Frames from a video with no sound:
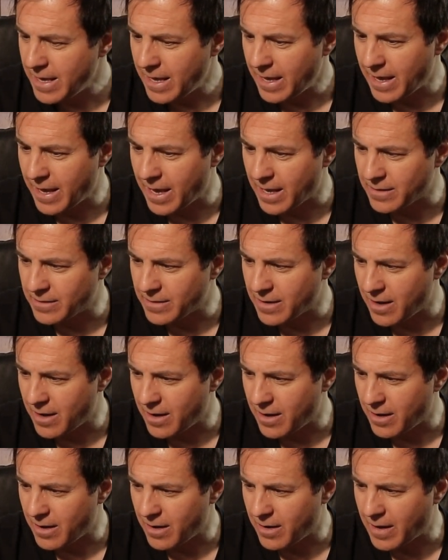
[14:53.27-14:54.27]
and
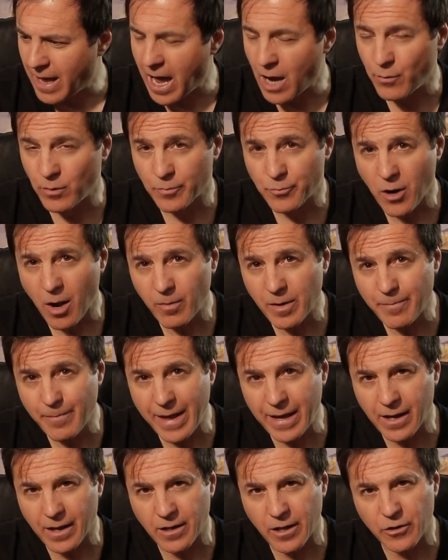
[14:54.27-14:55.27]
I will probably
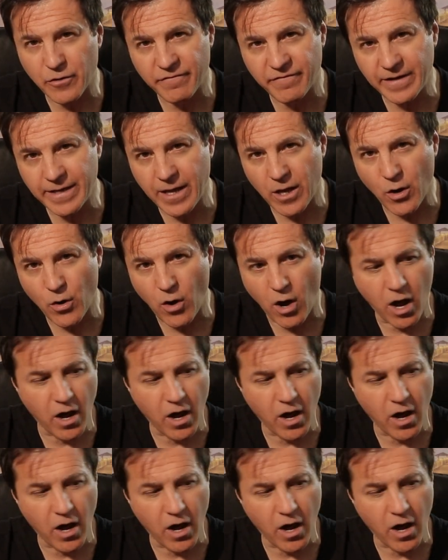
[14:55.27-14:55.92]
make another video